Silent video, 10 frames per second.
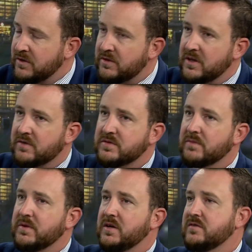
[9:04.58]
you think of
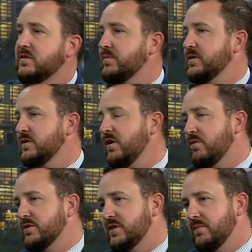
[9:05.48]
something as simple as,
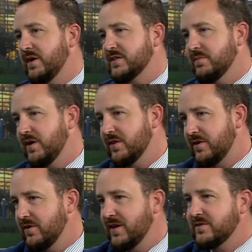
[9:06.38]
oh, well, 10 bucks a month, you know,